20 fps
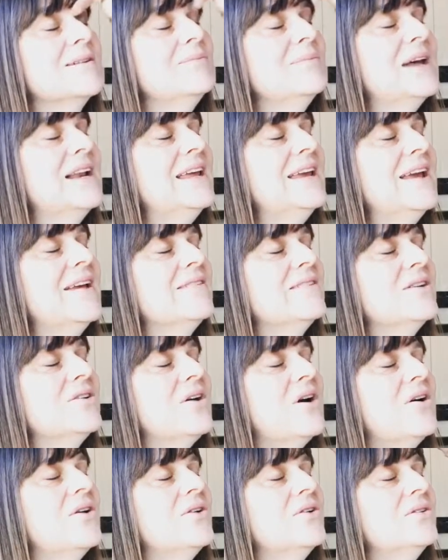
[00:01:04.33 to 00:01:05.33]
Melly has her
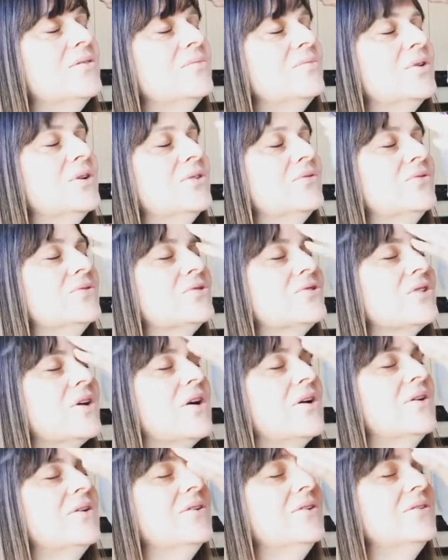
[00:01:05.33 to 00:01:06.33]
own beautiful
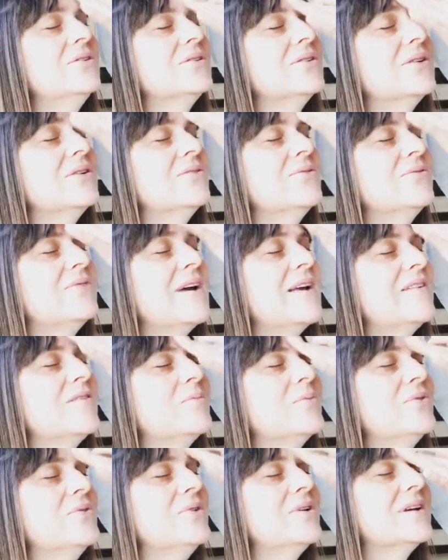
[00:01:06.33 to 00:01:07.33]
show on
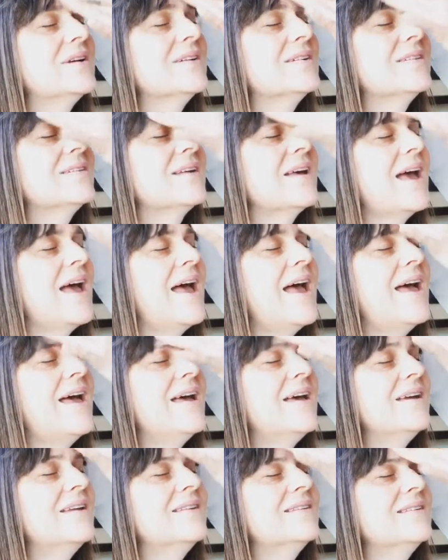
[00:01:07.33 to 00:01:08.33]
Facebook,
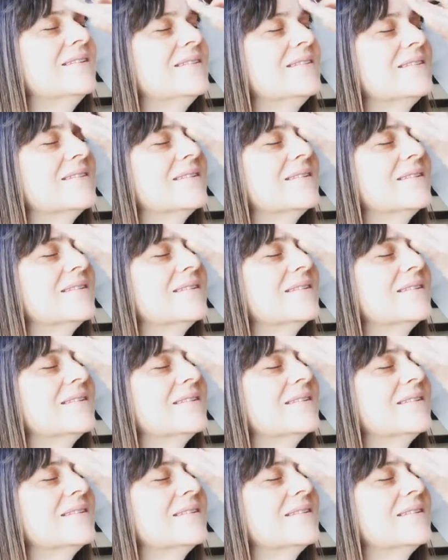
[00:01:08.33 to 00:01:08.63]
and